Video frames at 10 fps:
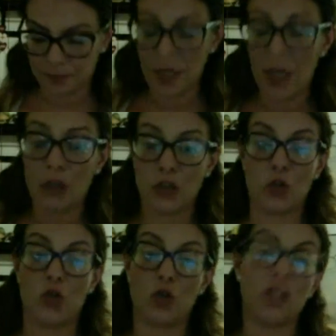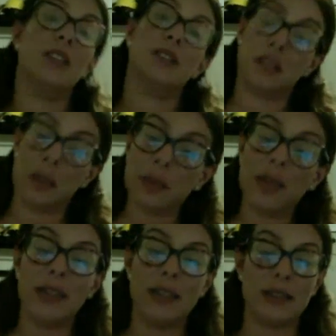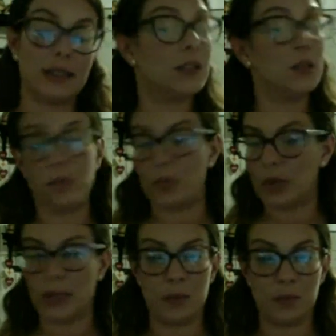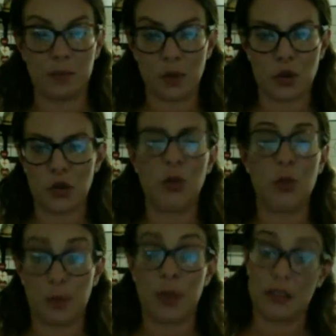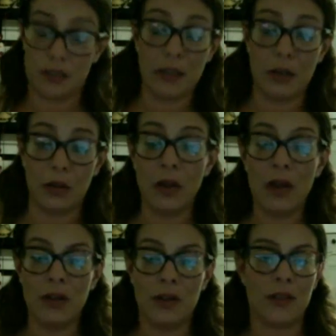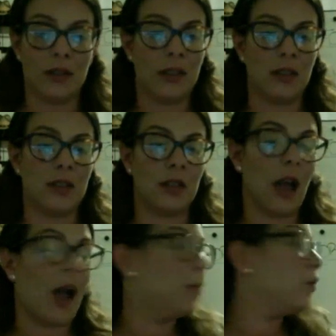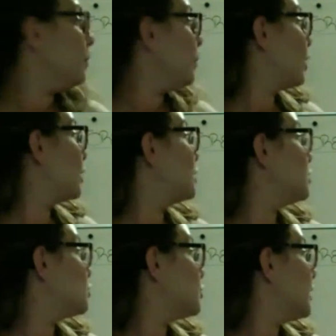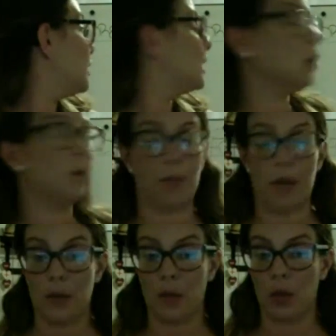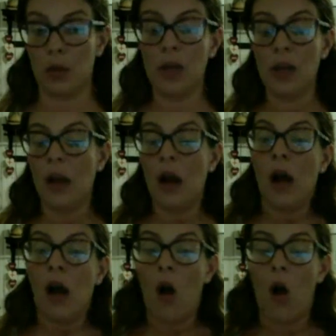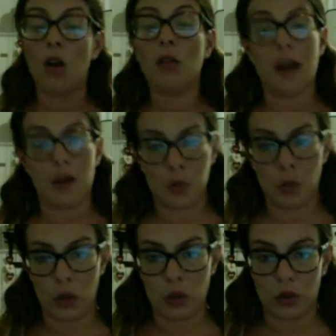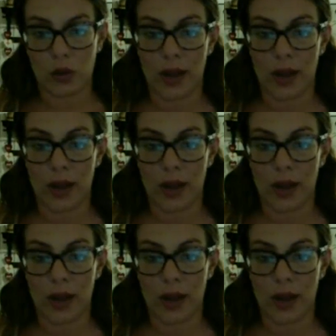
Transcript: So trillions to billions, that's a really super big deal. This is a high moving market. You're trading with people all around the world, okay?